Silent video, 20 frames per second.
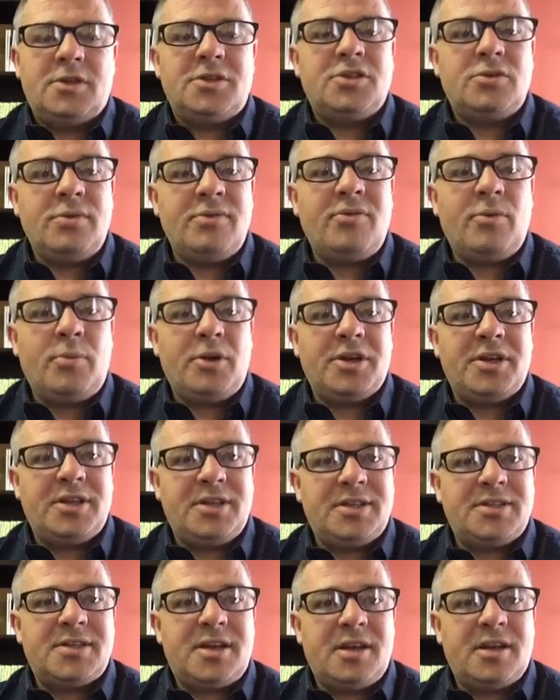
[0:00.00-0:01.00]
So if our body
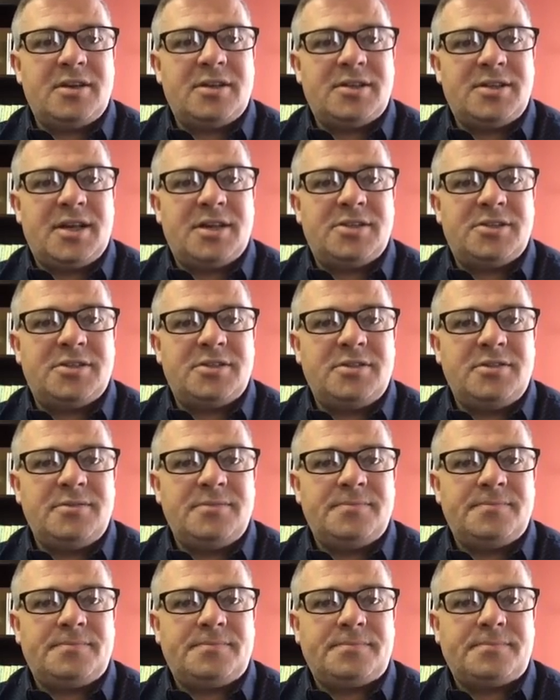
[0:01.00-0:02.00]
needs care and attention
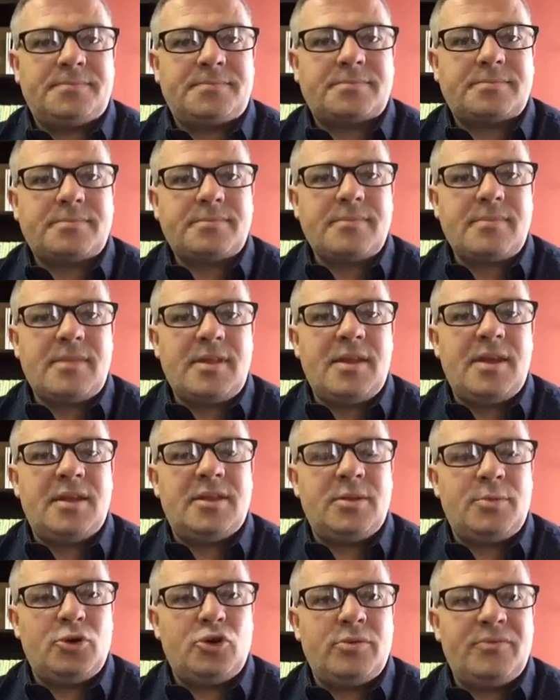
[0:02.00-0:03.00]

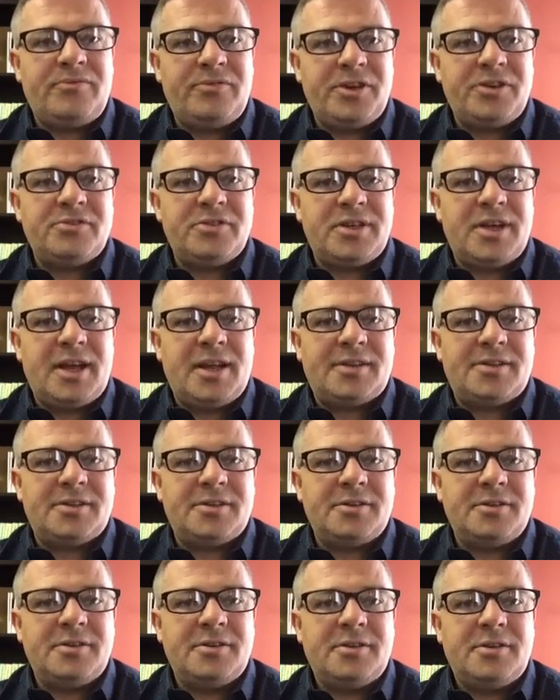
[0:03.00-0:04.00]
to become fitter and
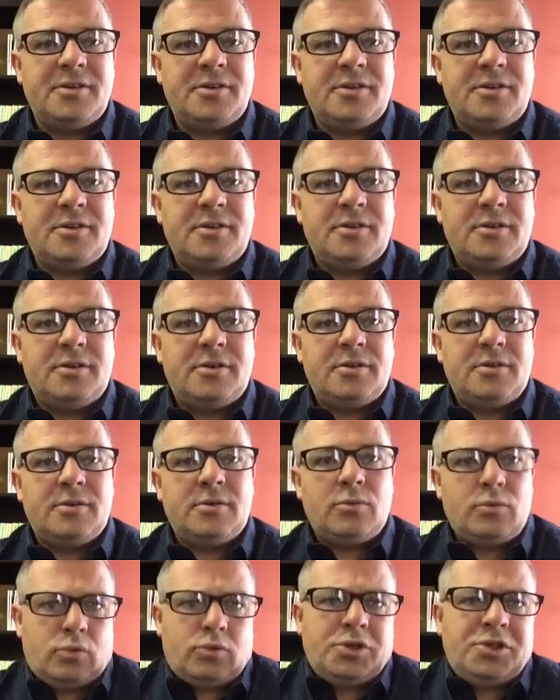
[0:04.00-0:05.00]
healthier,
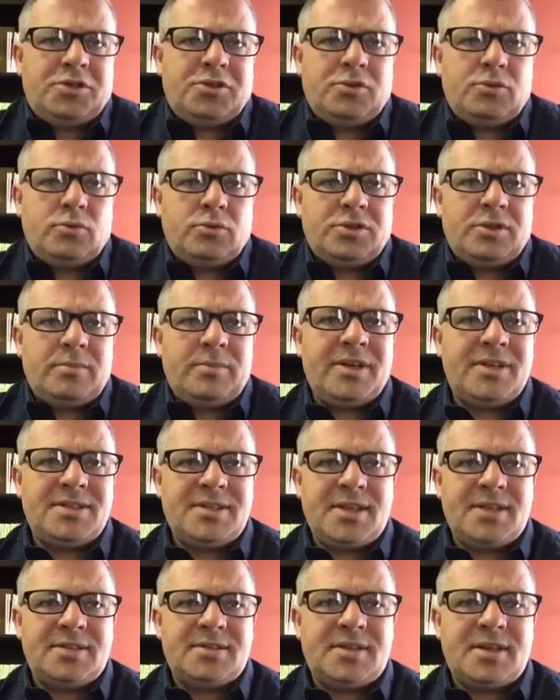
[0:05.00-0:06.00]
why too wouldn't it make
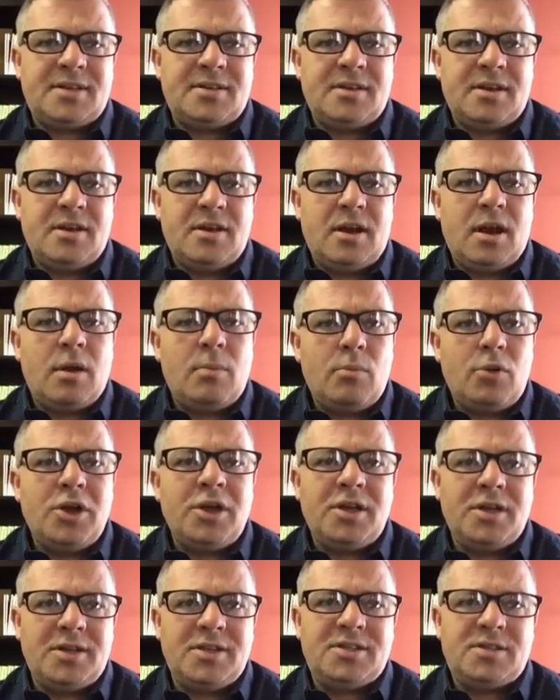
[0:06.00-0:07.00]
sense that our
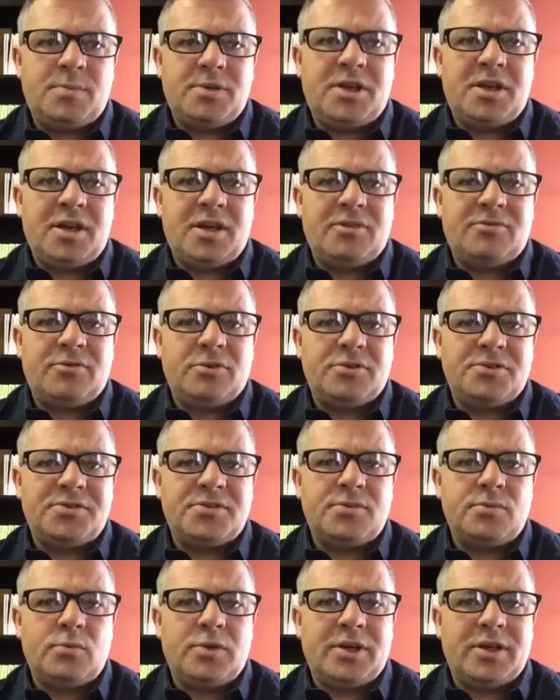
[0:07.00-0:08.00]
mind needs to be cared for in
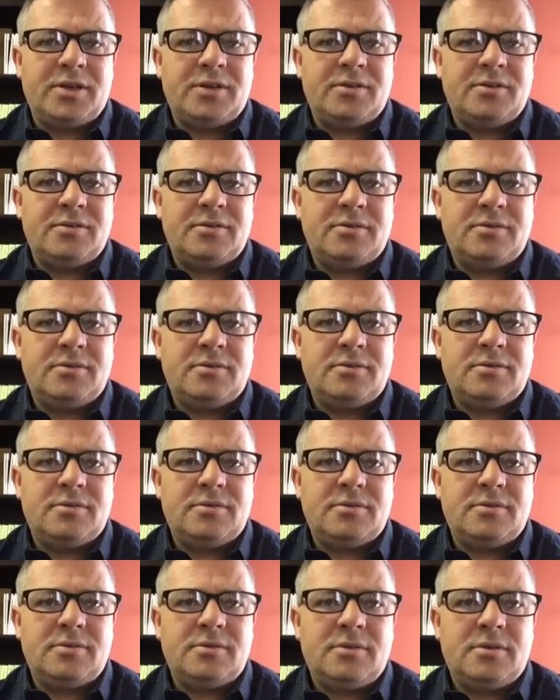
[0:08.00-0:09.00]
some way?
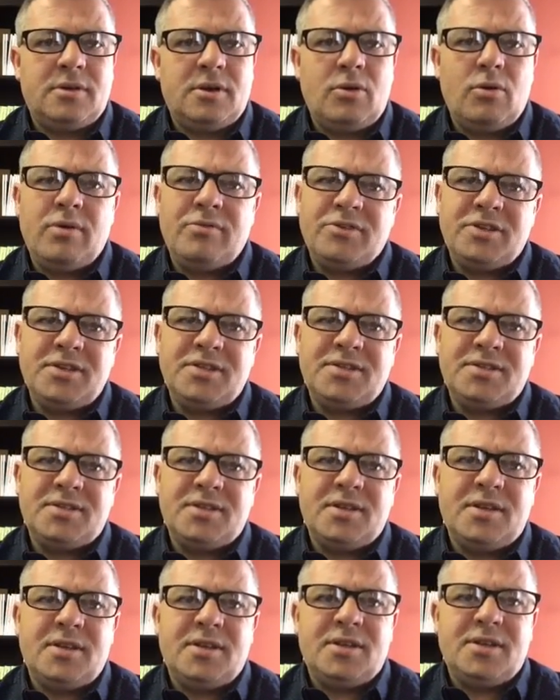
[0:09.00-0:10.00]
However, this
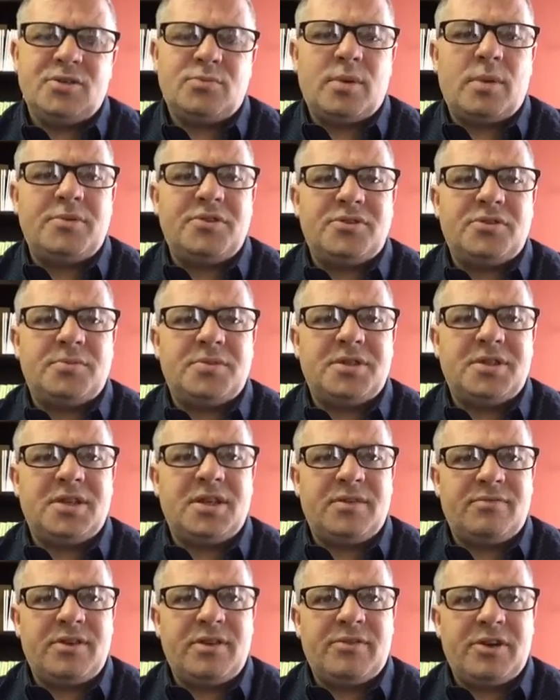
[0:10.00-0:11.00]
is probably something that
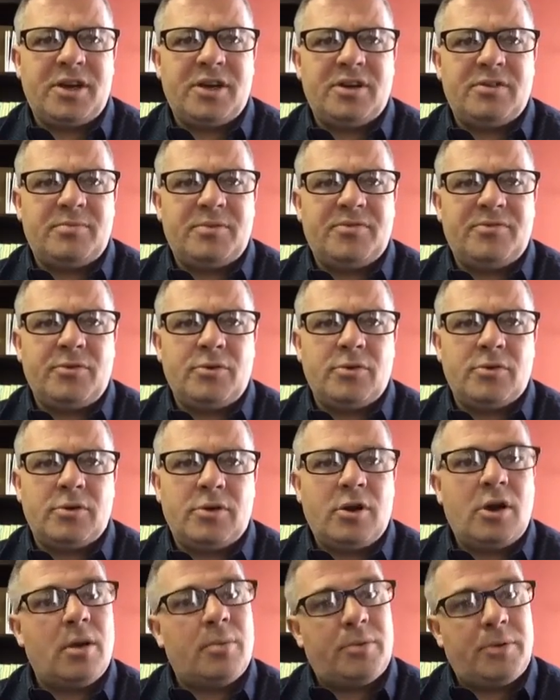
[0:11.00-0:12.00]
you've never heard of before,
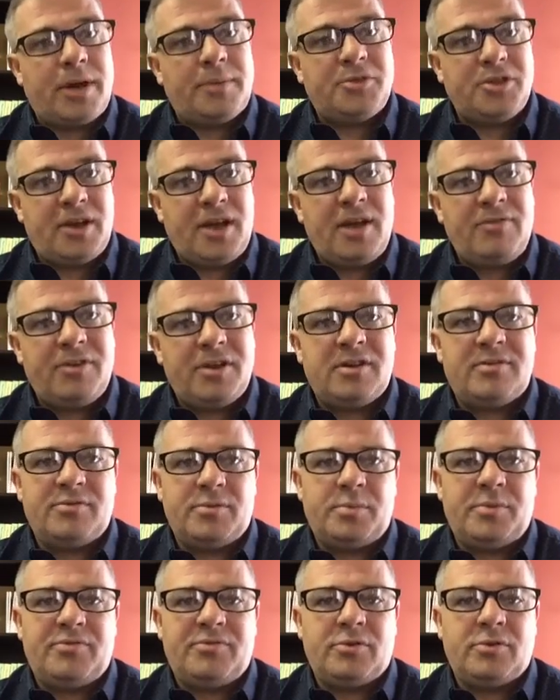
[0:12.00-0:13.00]
or perhaps you have heard of
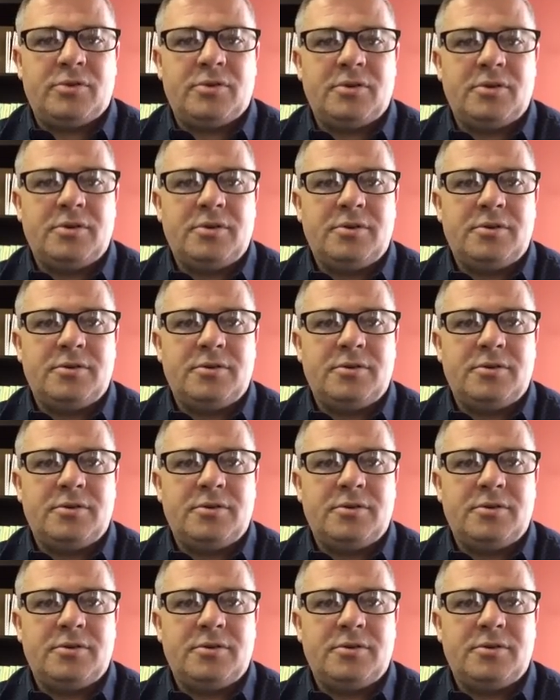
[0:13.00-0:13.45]
it before.